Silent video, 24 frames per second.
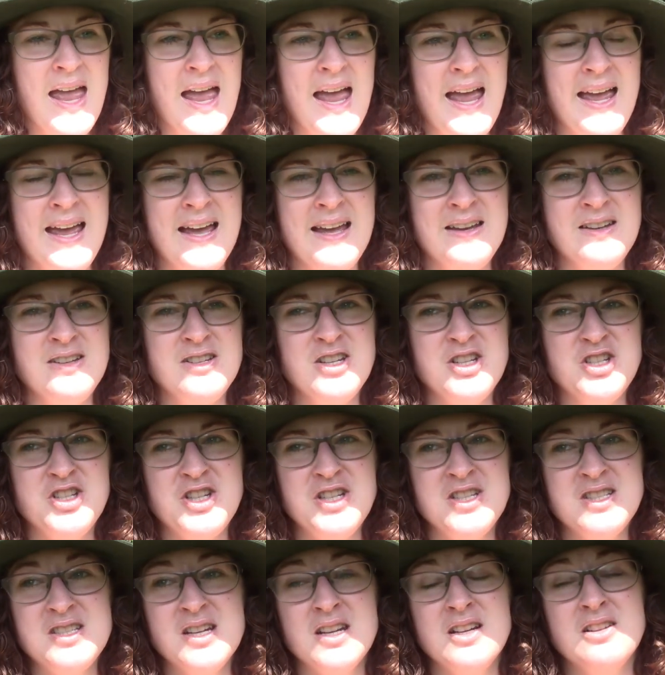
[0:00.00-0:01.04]
and
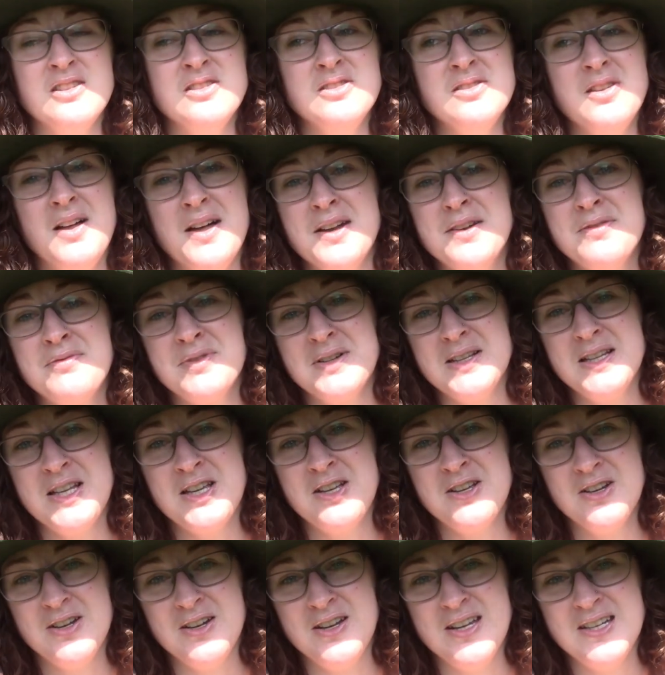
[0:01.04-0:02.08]
she's done a lot of really
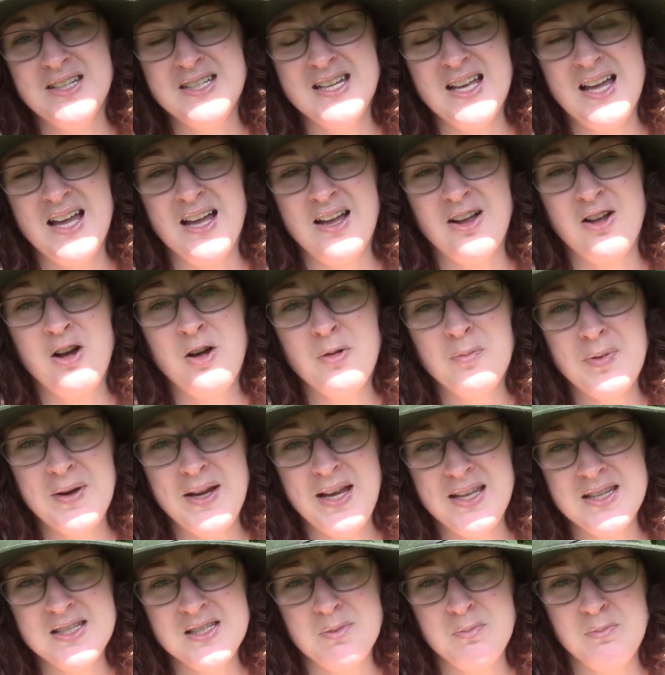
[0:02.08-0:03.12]
good
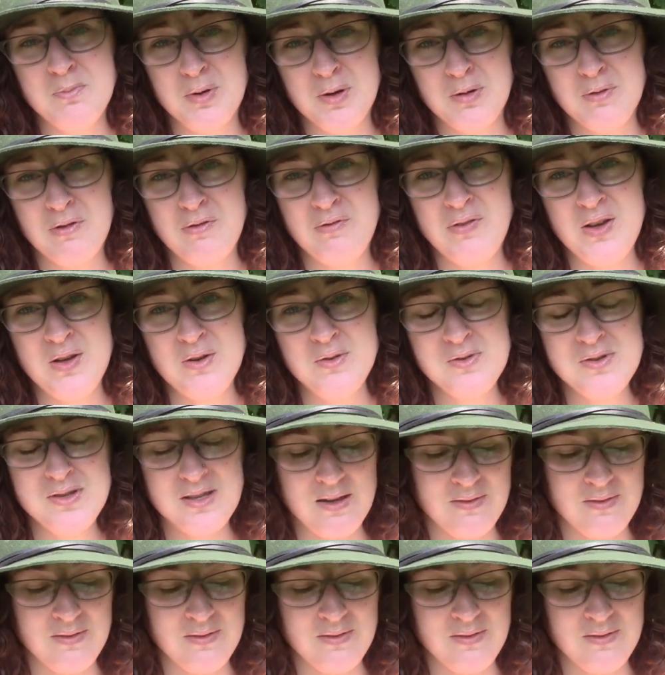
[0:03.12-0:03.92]
comprehensive book reviews